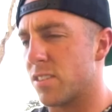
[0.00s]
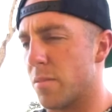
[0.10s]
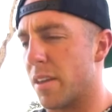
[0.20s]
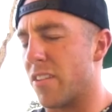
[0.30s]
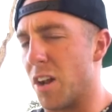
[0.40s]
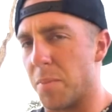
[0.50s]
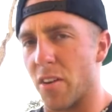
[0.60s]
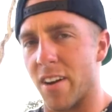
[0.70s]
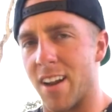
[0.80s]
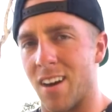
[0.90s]
Let me give you an
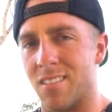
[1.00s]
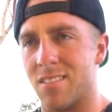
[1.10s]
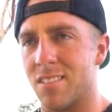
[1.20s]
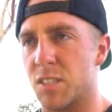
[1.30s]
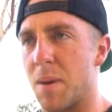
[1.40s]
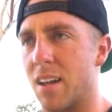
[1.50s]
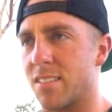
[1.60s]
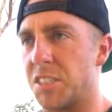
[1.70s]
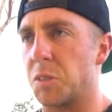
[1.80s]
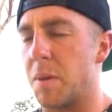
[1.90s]
update right now. It's
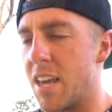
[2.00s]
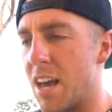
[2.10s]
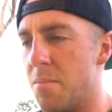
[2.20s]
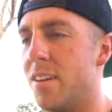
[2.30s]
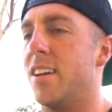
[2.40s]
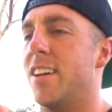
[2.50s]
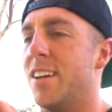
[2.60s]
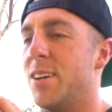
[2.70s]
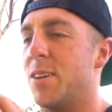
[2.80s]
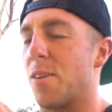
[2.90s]
about 6 p.m.
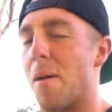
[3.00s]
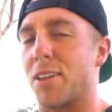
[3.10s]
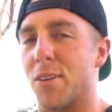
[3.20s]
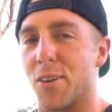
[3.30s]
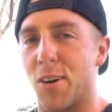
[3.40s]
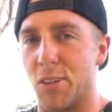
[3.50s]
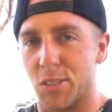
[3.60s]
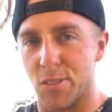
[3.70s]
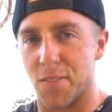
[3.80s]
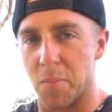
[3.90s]
We're about to go into
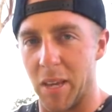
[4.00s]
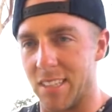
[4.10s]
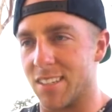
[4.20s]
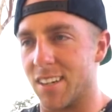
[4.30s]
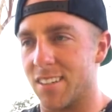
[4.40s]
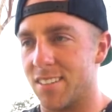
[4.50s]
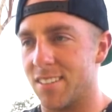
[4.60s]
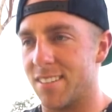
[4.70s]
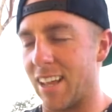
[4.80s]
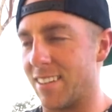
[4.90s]
Austin for pizza,
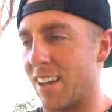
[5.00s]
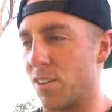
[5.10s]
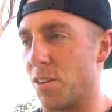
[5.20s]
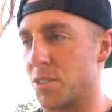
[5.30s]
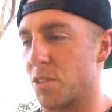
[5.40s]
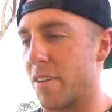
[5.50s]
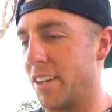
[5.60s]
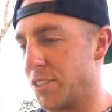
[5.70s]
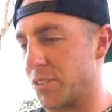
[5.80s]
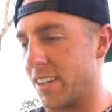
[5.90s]
downtown Austin on
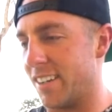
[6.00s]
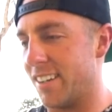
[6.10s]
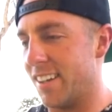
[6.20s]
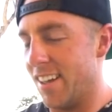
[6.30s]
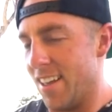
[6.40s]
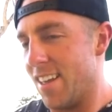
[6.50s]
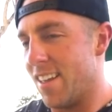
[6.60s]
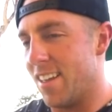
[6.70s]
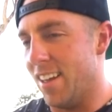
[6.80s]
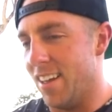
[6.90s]
Rainey Street.
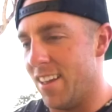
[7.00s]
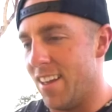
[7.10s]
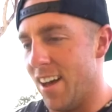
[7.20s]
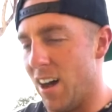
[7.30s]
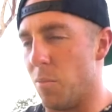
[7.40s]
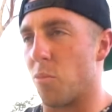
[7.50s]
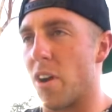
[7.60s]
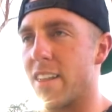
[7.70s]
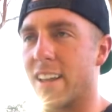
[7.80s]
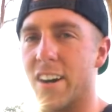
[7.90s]
I'm
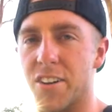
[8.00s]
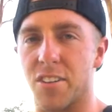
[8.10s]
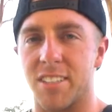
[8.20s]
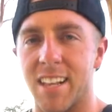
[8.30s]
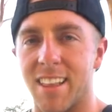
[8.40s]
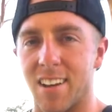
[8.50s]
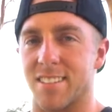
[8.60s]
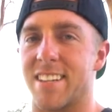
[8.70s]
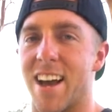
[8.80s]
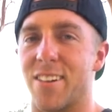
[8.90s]
right like under
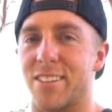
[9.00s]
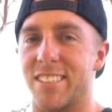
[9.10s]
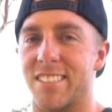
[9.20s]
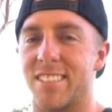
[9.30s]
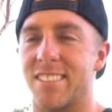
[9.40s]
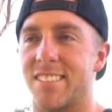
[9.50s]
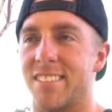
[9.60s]
10,000 calories.